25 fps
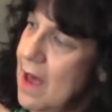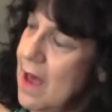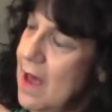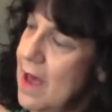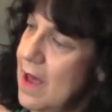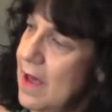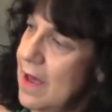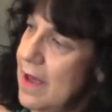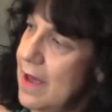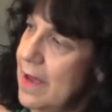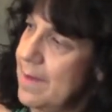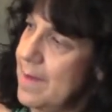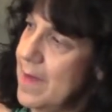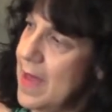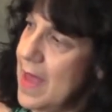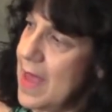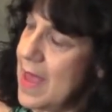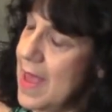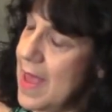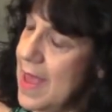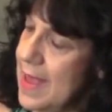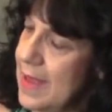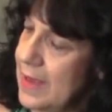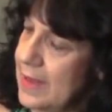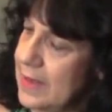
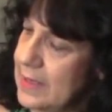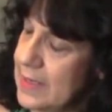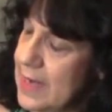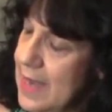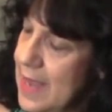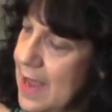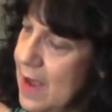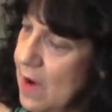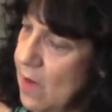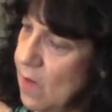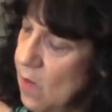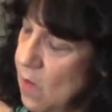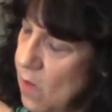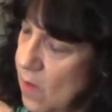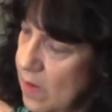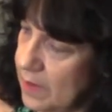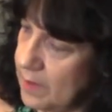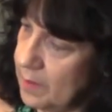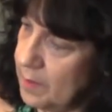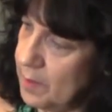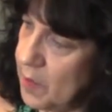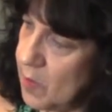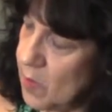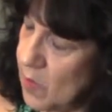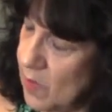And at
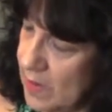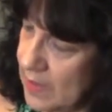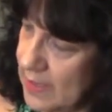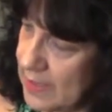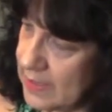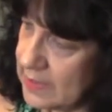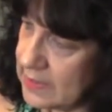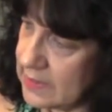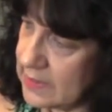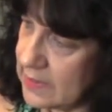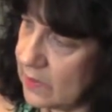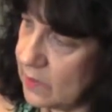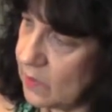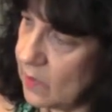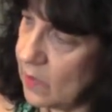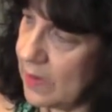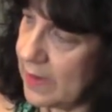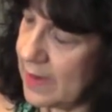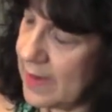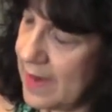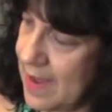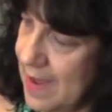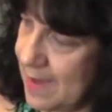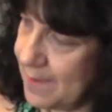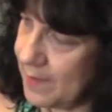one point,
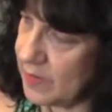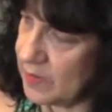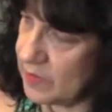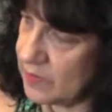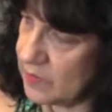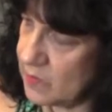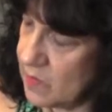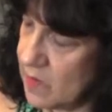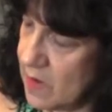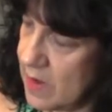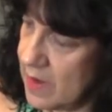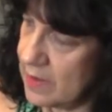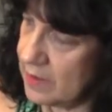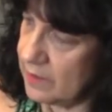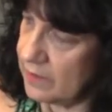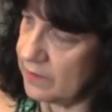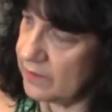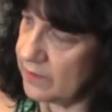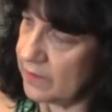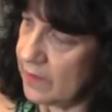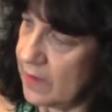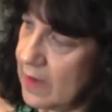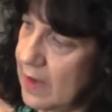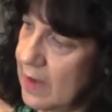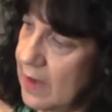what happened
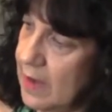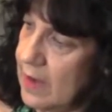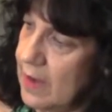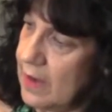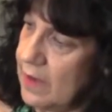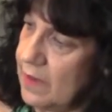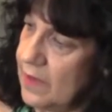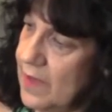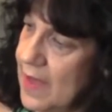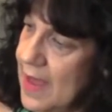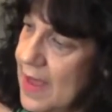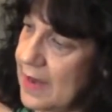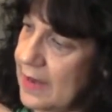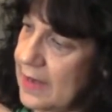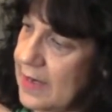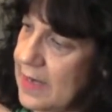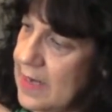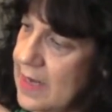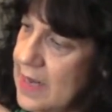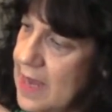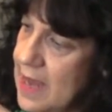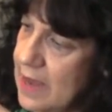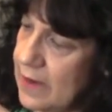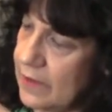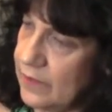was that
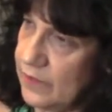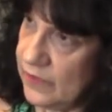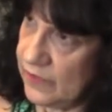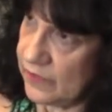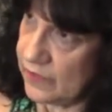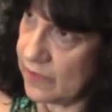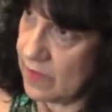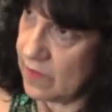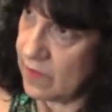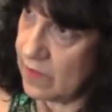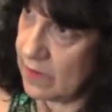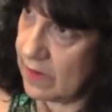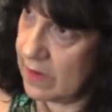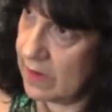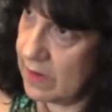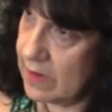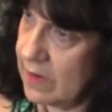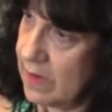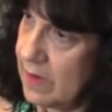he had a stroke